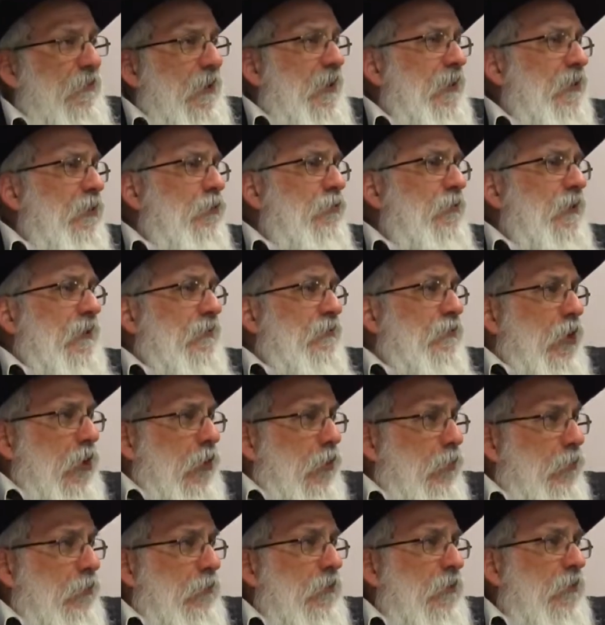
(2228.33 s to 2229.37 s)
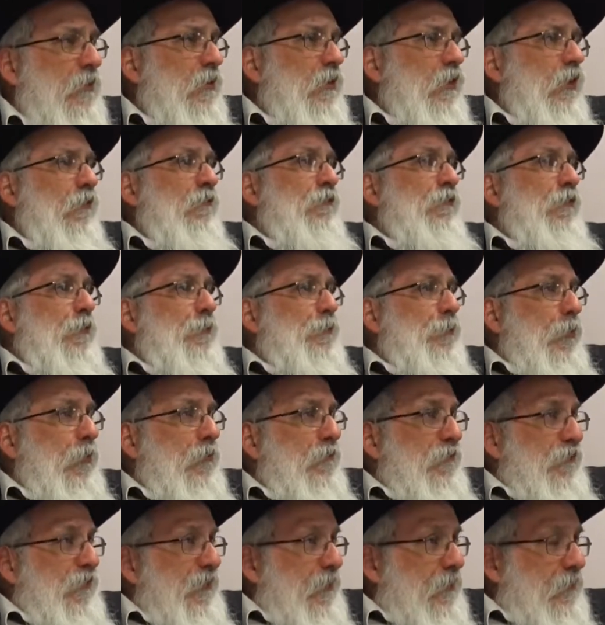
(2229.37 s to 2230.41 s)
any of you that know, a football
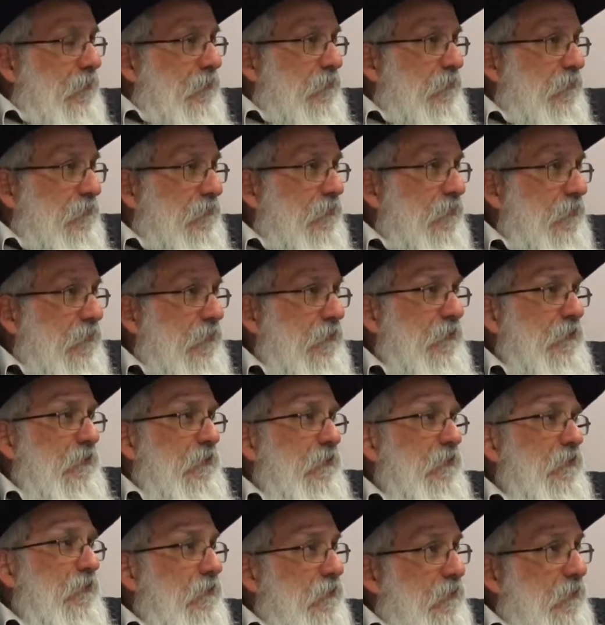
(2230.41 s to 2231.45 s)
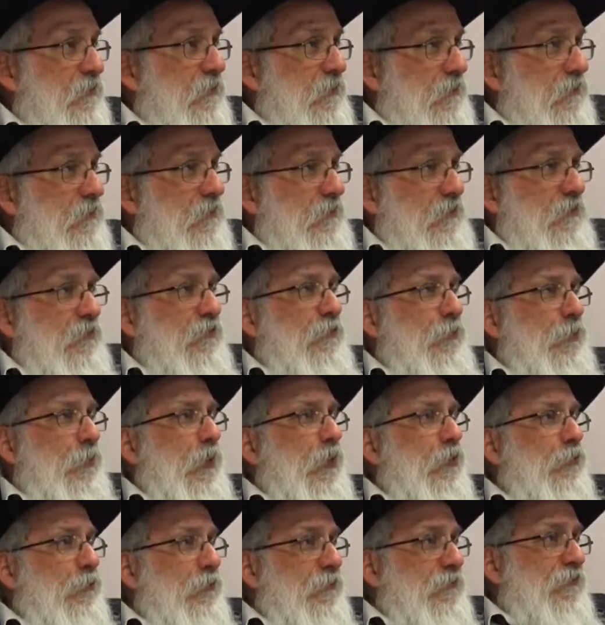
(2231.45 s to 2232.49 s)
field is
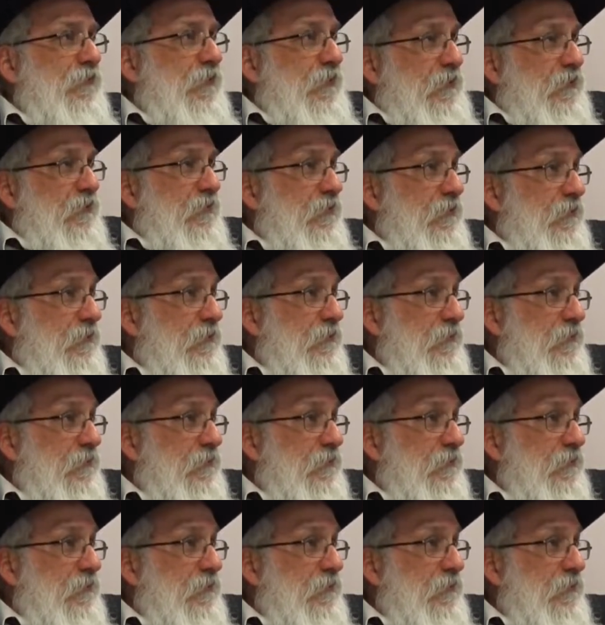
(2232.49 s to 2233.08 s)
300 feet.